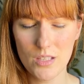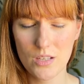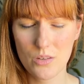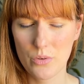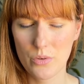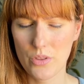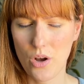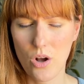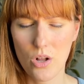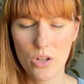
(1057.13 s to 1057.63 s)

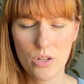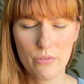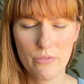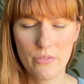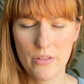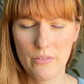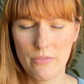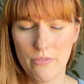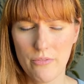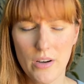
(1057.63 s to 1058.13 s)
with all of
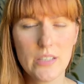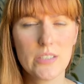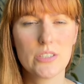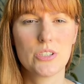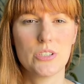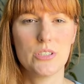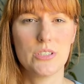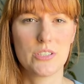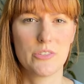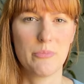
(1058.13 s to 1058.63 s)
the
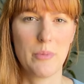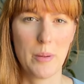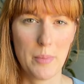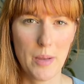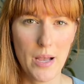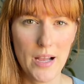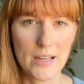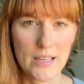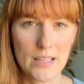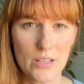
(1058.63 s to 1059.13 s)
functions of my
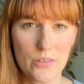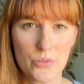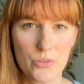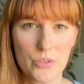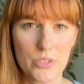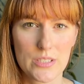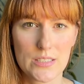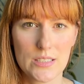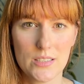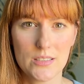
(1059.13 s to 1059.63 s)
body through
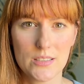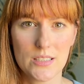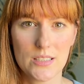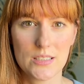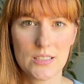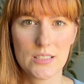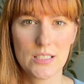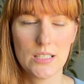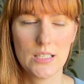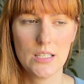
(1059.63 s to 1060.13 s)
this
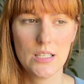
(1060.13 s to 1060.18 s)
illness.